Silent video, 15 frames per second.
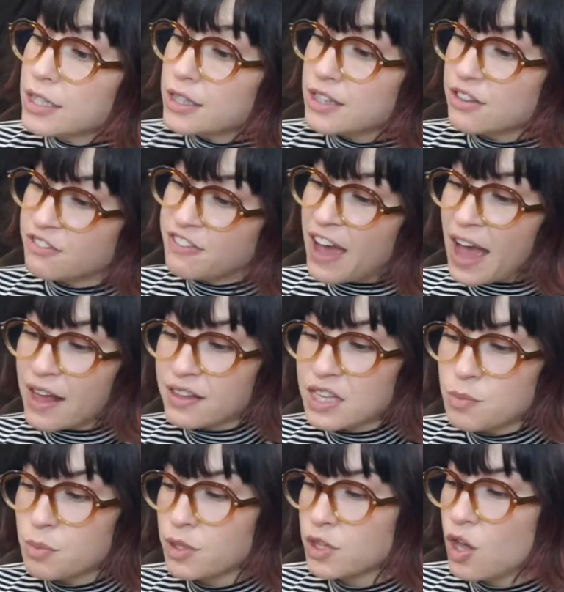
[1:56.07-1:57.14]
The
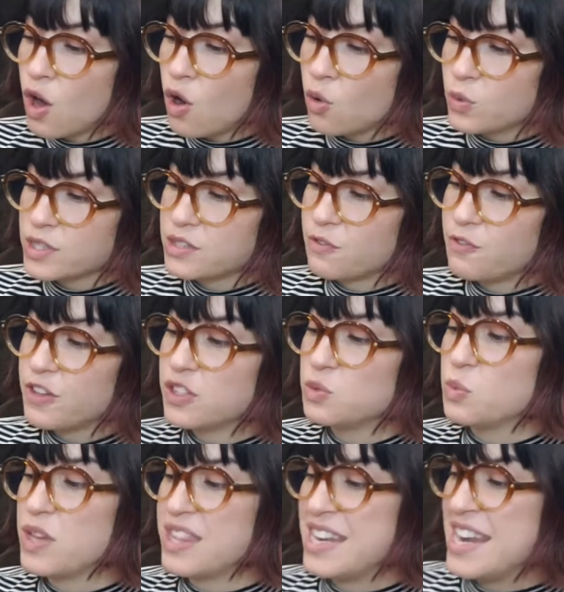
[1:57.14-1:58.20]
valley below was filled
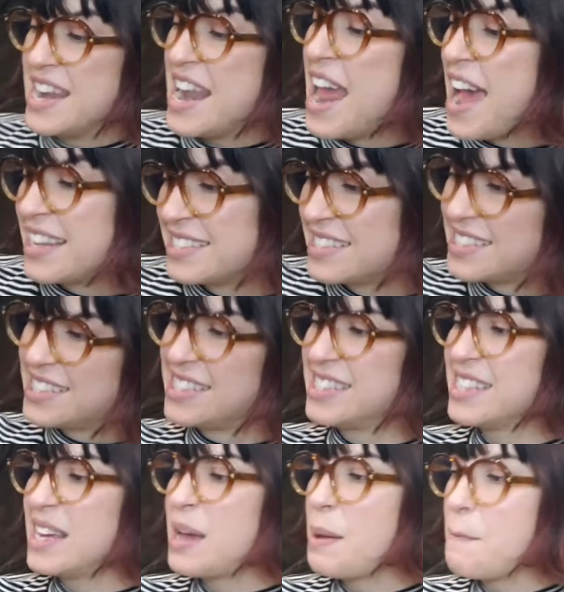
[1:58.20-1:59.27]
with
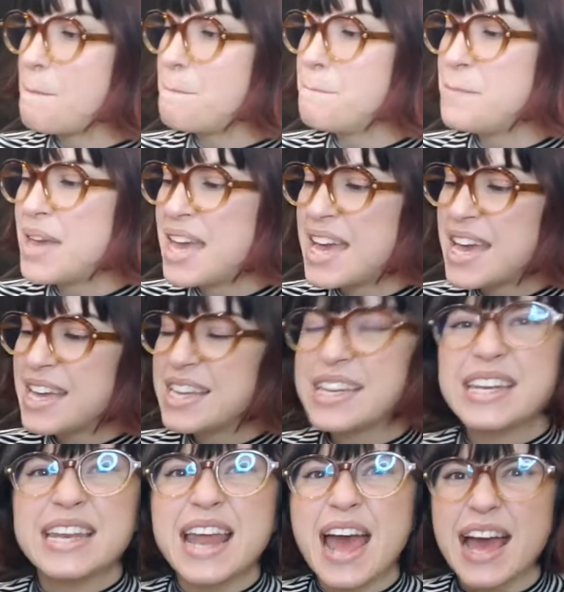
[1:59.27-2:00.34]
nests, big
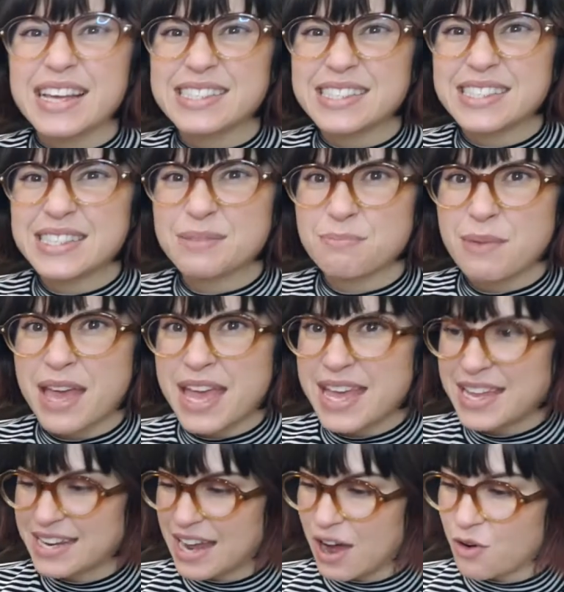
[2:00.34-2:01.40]
nests
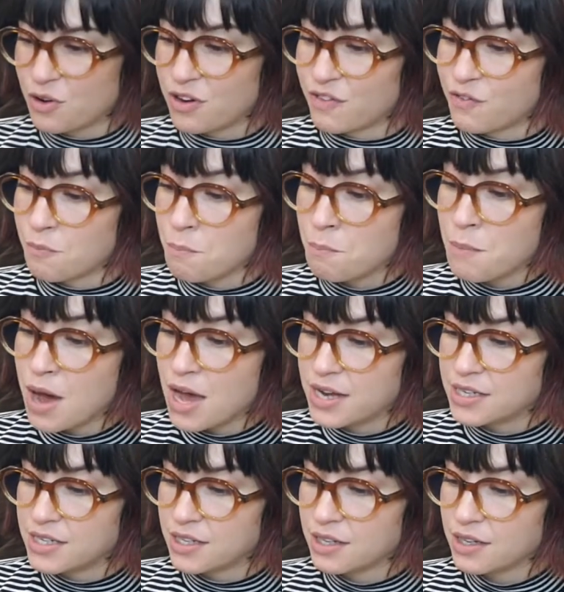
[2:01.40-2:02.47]
made out of
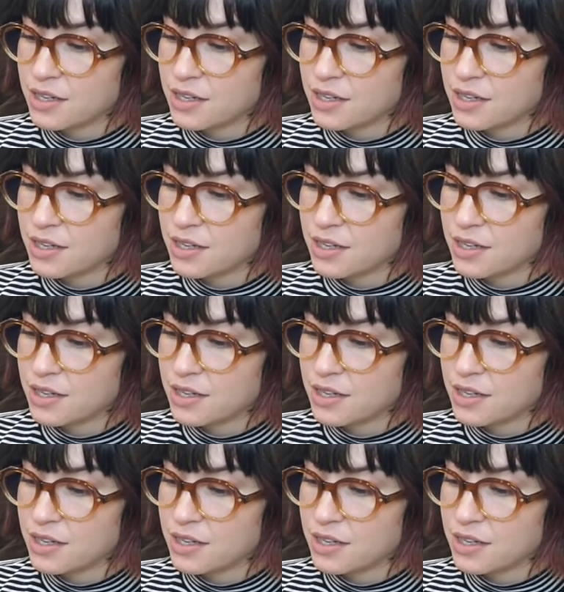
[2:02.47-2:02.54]
mud.